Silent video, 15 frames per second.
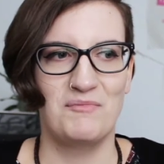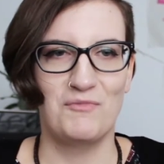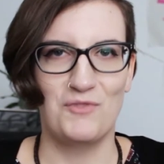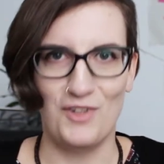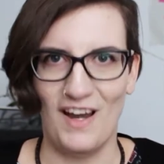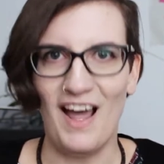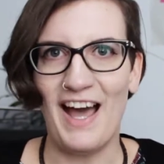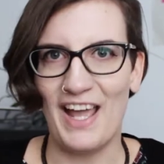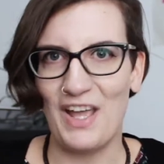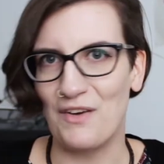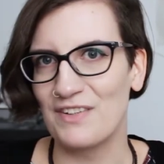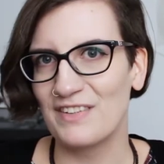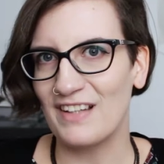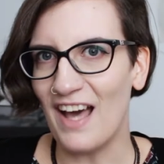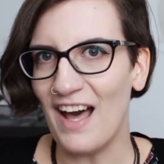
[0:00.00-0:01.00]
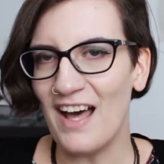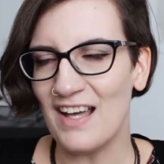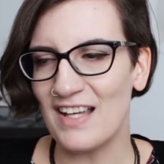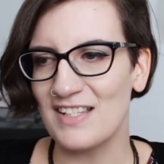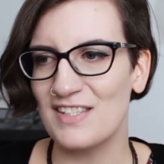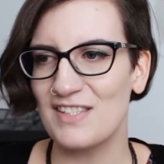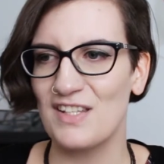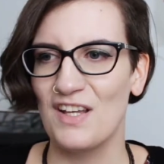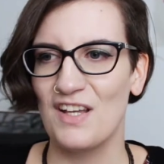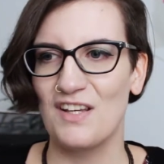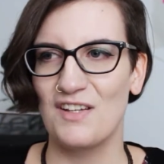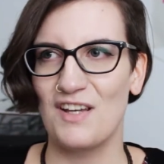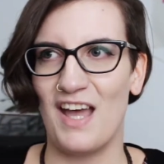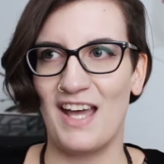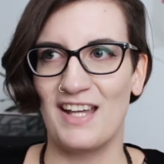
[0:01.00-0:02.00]
rely on cars
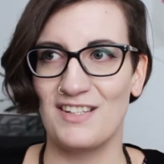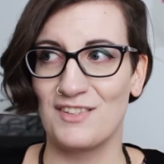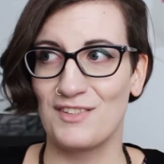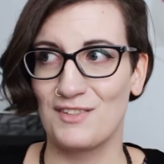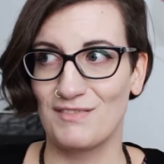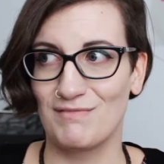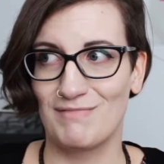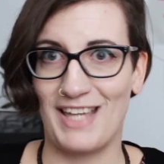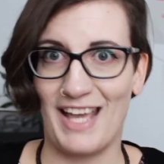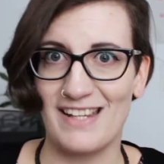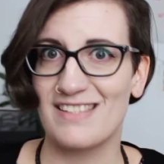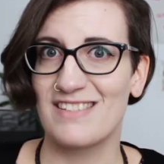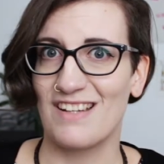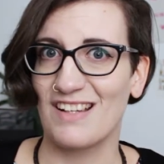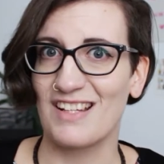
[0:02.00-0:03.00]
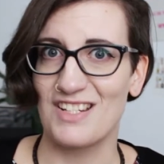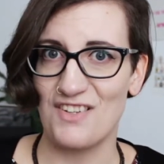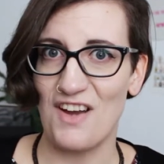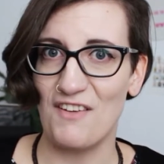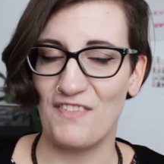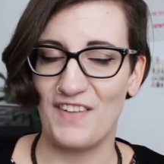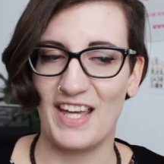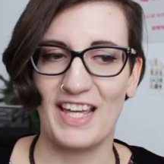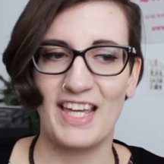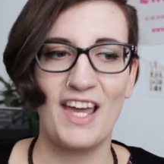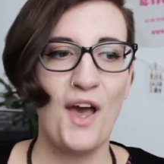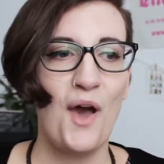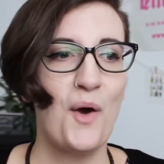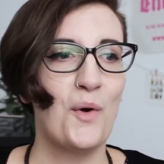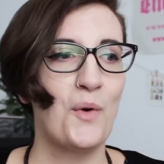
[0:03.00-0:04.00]
and get stuck in traffic.
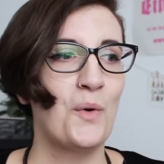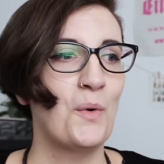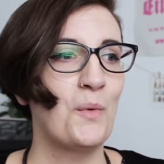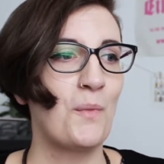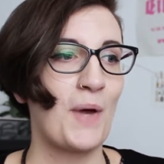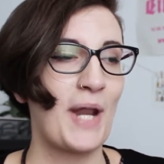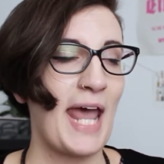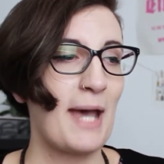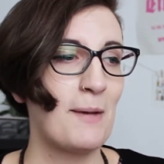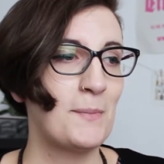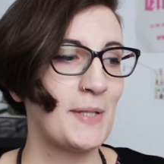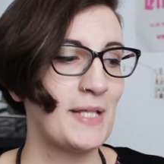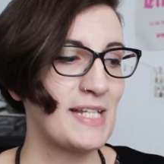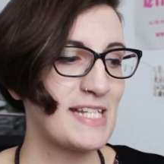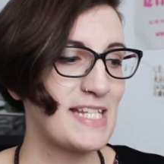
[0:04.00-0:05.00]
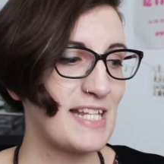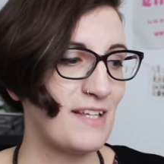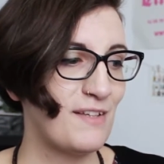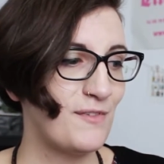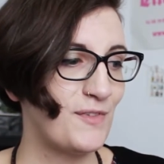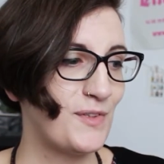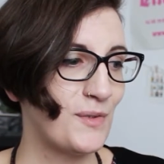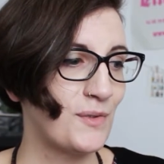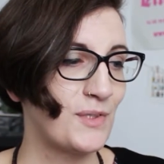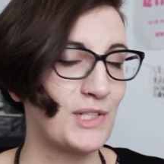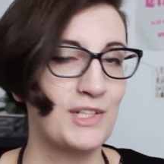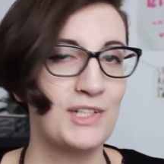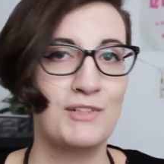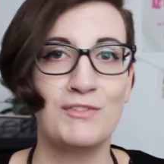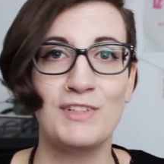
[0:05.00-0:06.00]
Or what happens if
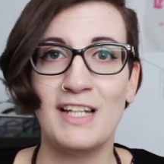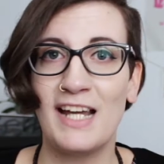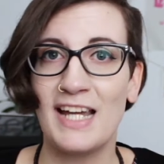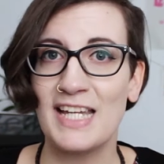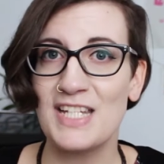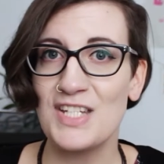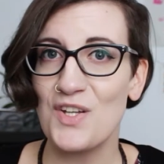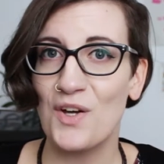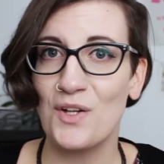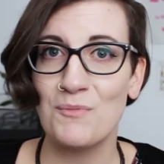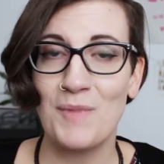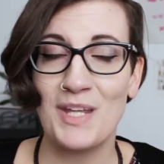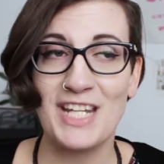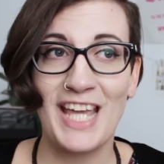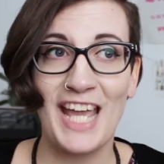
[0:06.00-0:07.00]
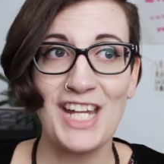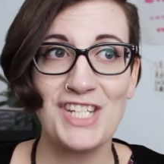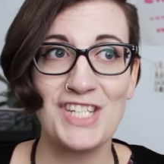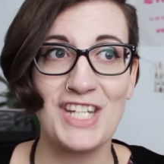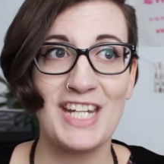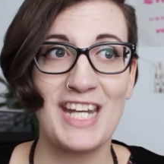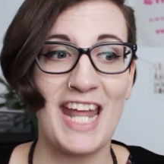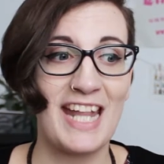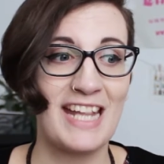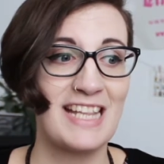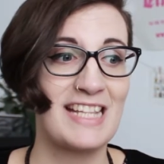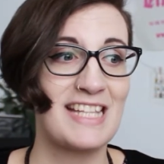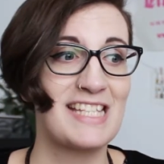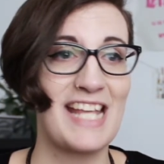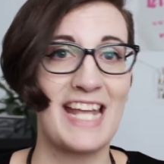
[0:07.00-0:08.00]
you're reliant on medication
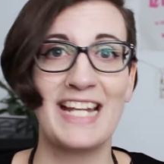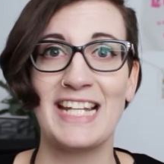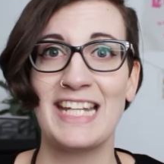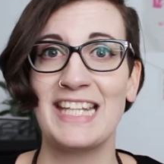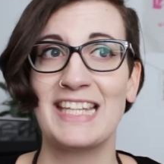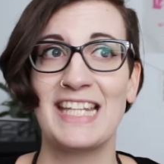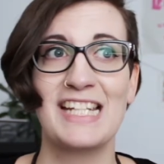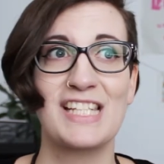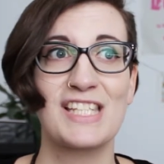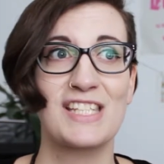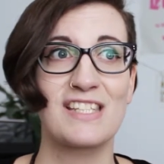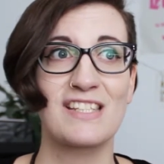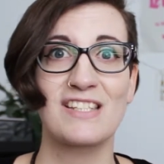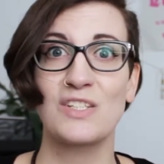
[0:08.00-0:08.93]
and suddenly there's